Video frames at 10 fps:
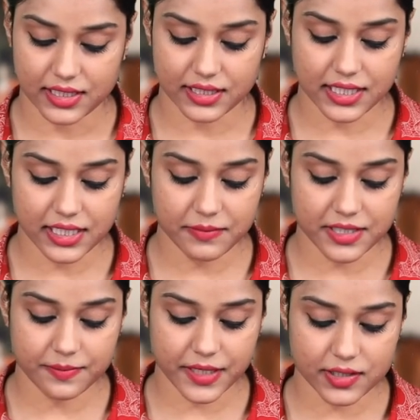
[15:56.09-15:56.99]
The theme
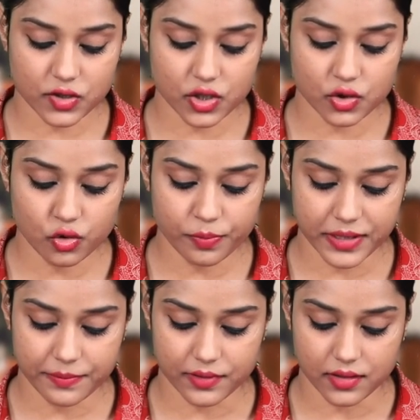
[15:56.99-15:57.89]
is based on two
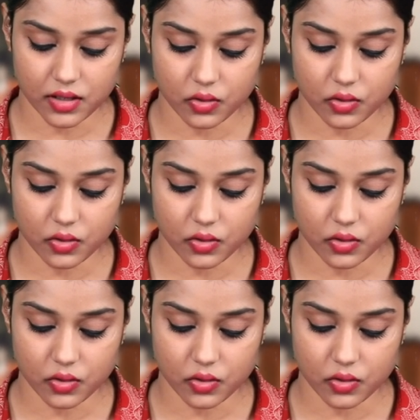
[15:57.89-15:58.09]
people